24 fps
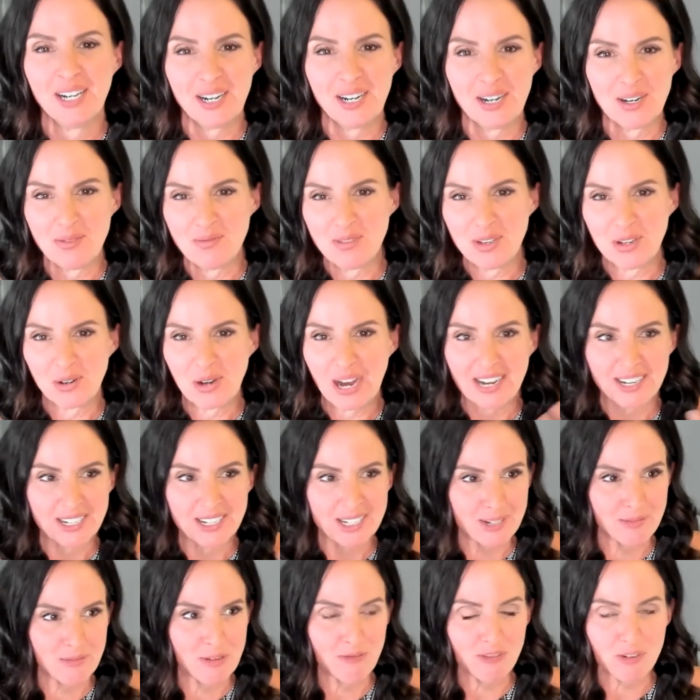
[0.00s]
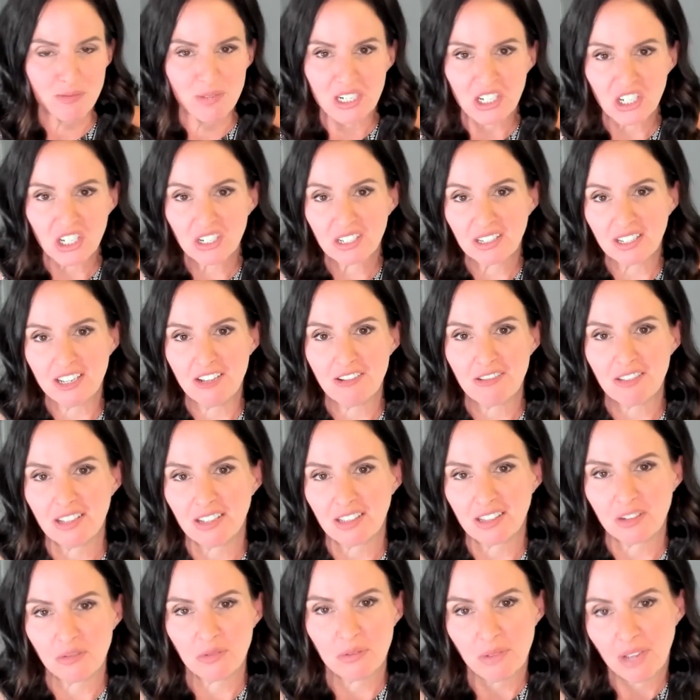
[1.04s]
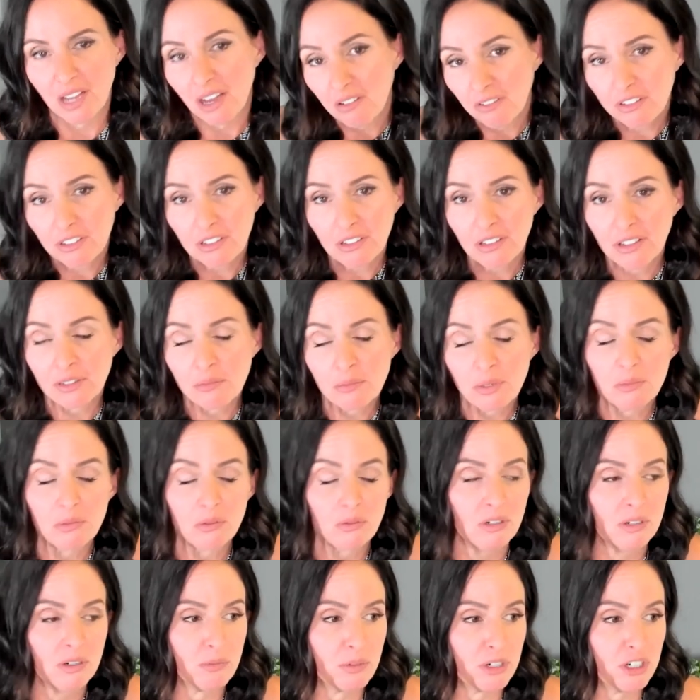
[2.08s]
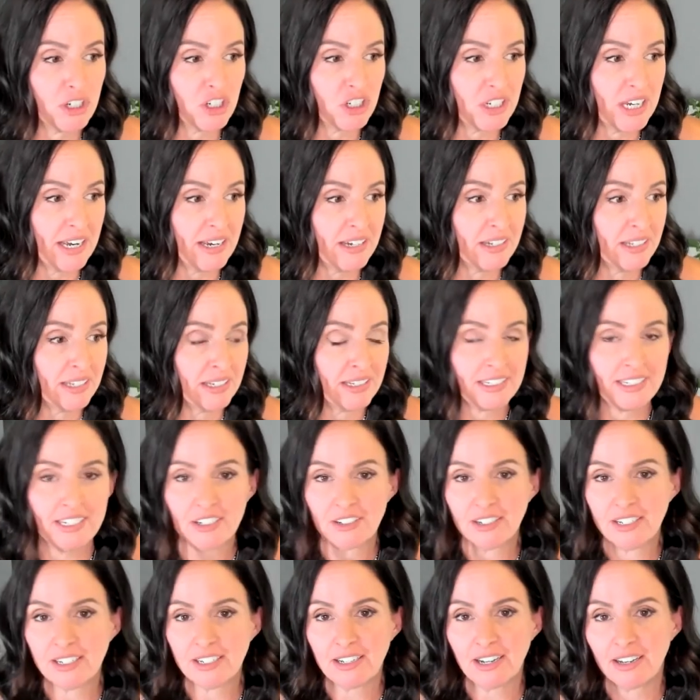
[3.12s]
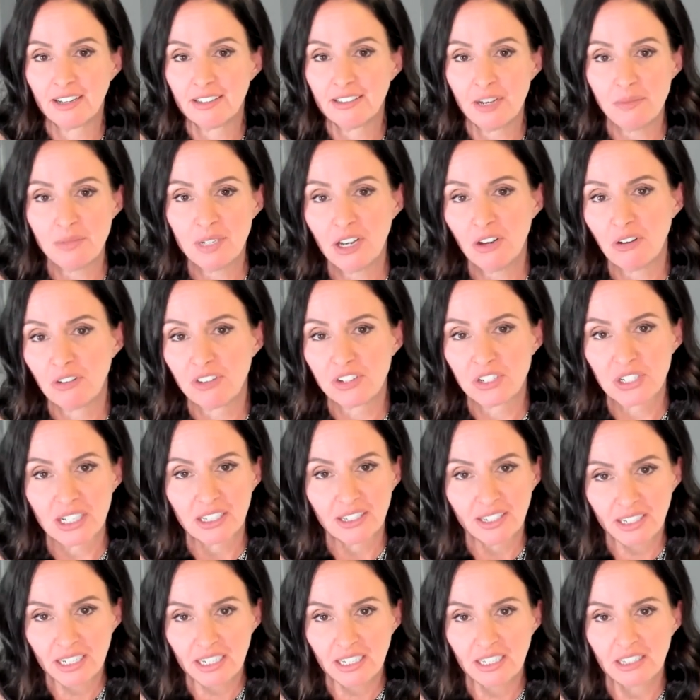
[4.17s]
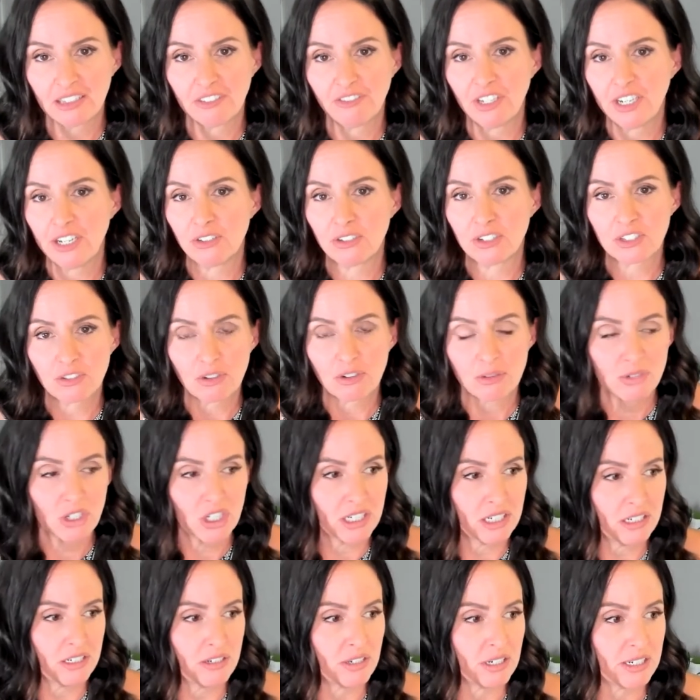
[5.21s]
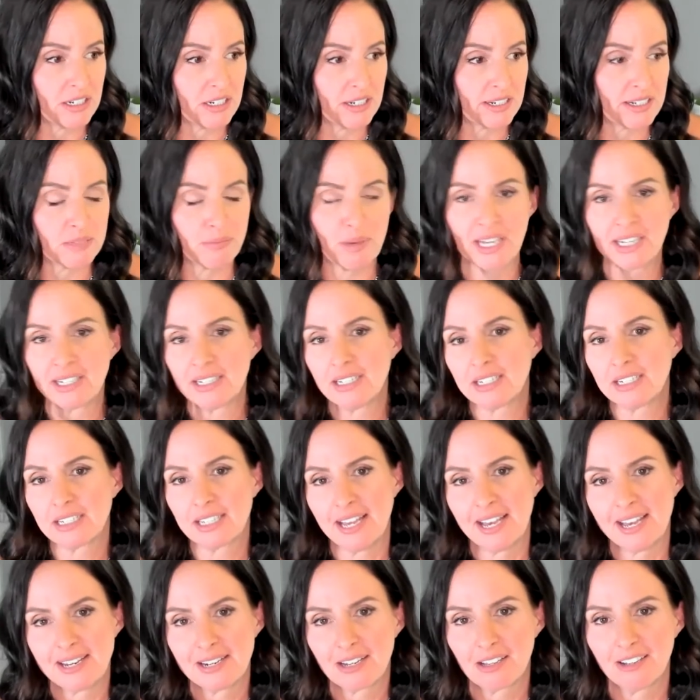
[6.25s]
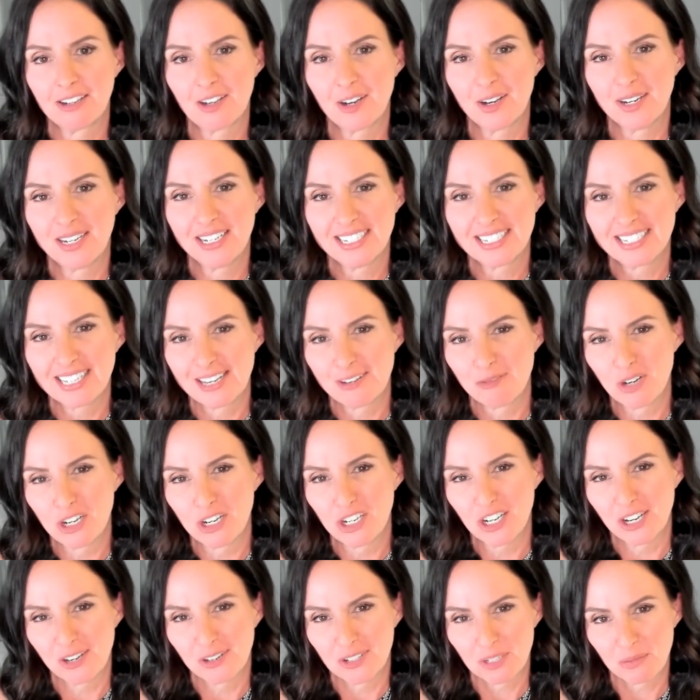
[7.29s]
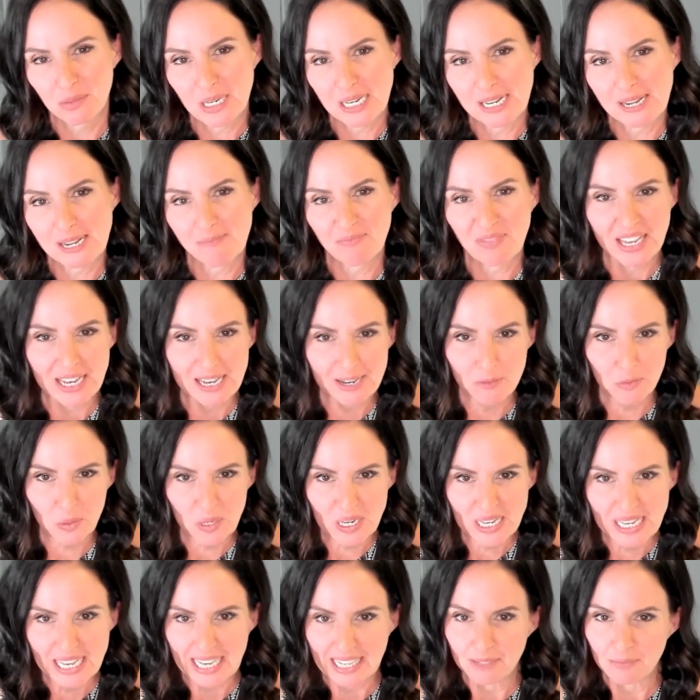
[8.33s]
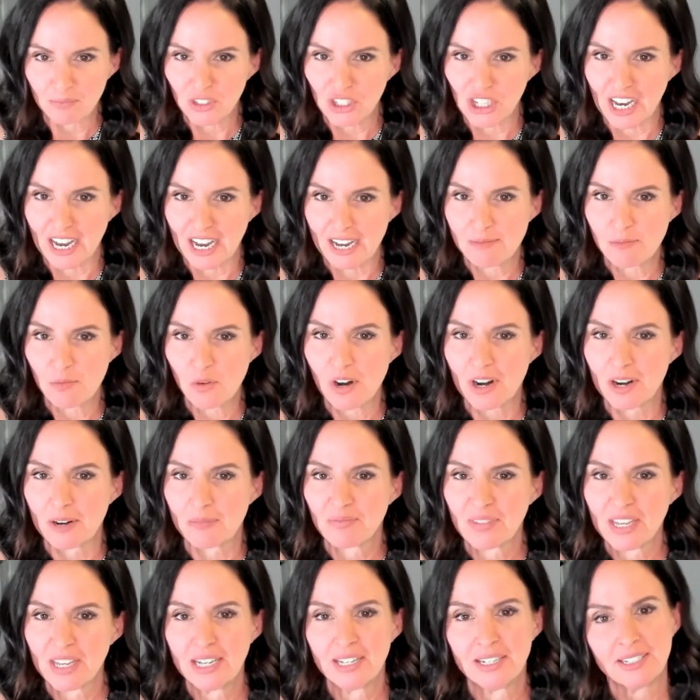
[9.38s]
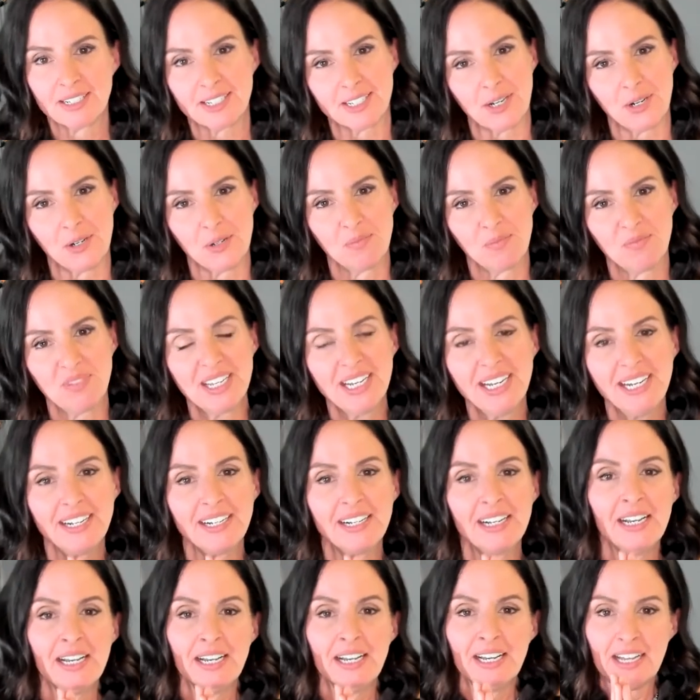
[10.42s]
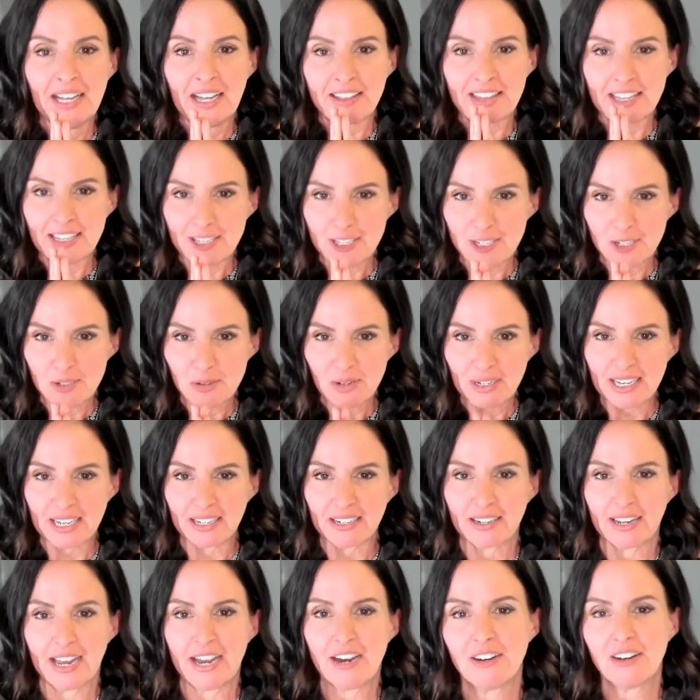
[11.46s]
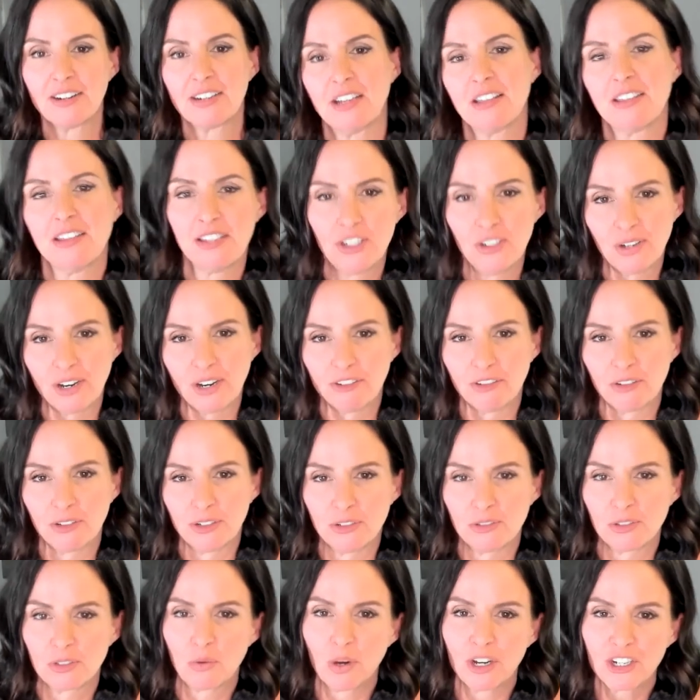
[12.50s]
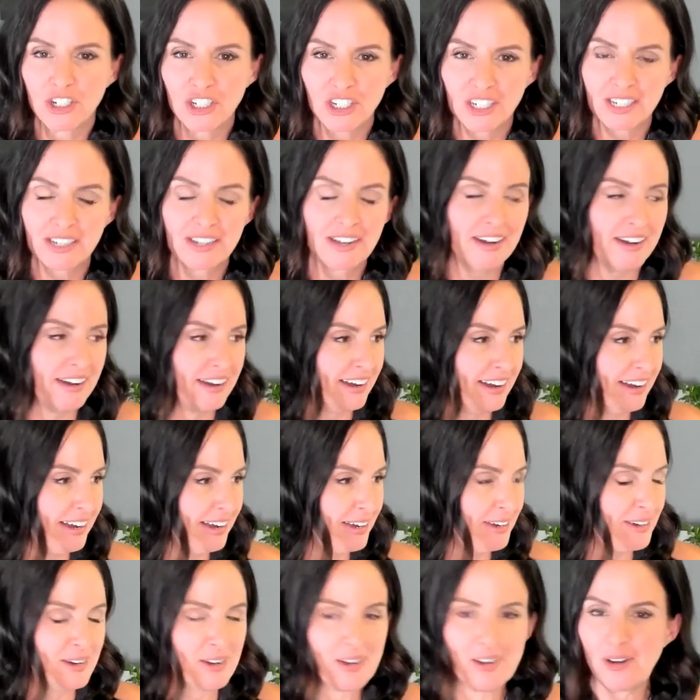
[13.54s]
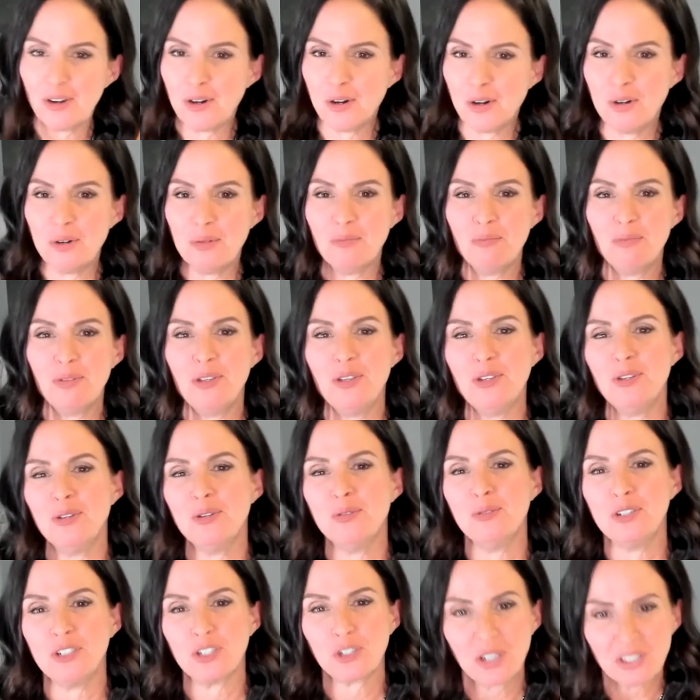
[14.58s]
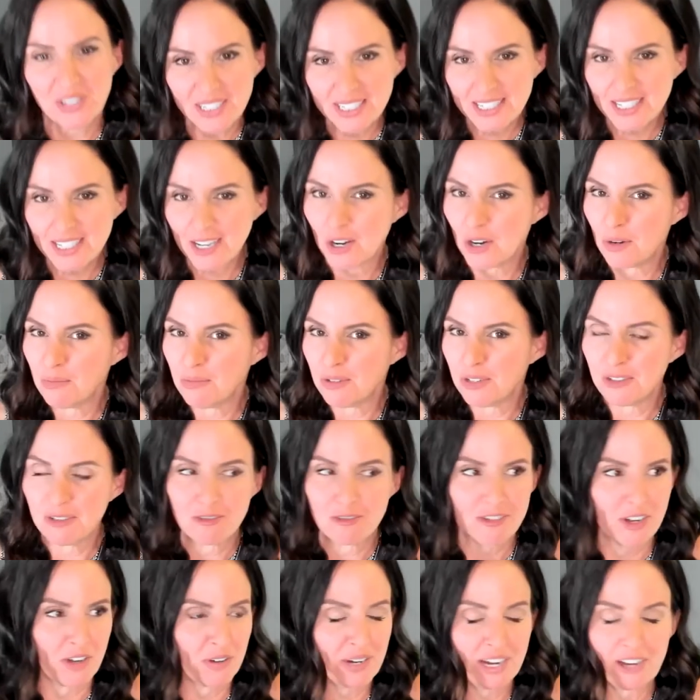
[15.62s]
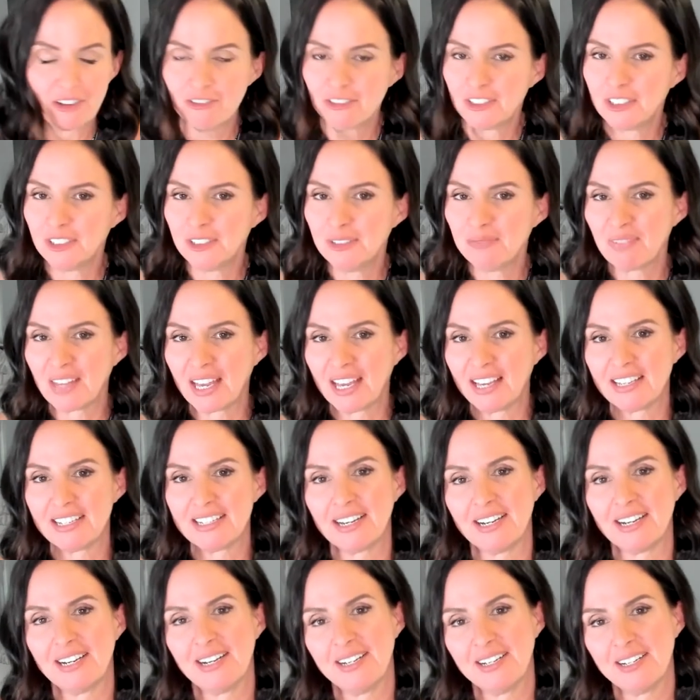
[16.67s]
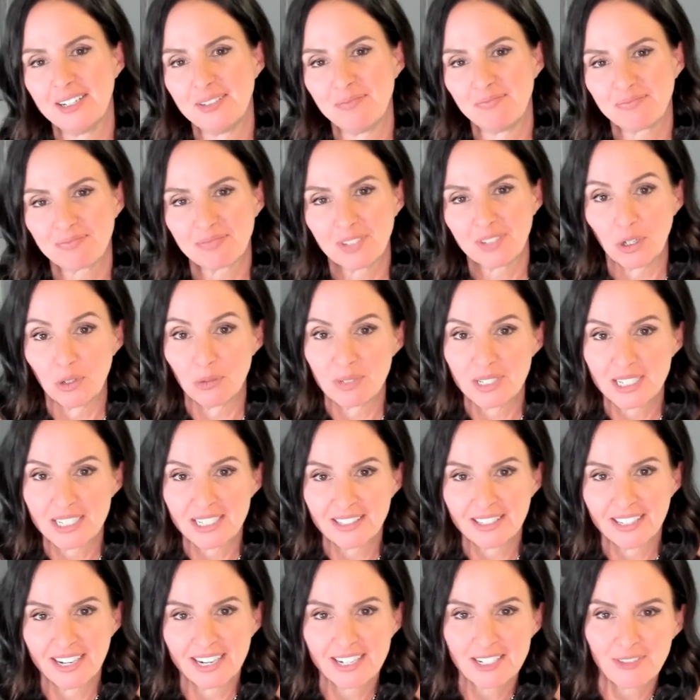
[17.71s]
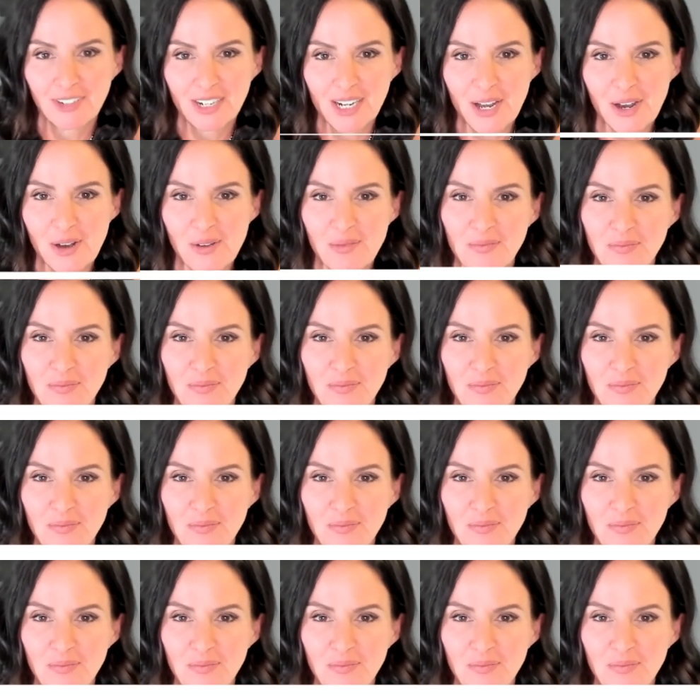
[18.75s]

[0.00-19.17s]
you know, has some information that you think that would be helpful and people would appreciate hearing, let me know. There's a link in the video description. You can expand it and click on it and reach out to me and we can chat more. So yeah, thank you again, Erica. Thank you to everyone who's watching. I hope you enjoyed this. I hope you found it helpful, and I hope to see you in the next video.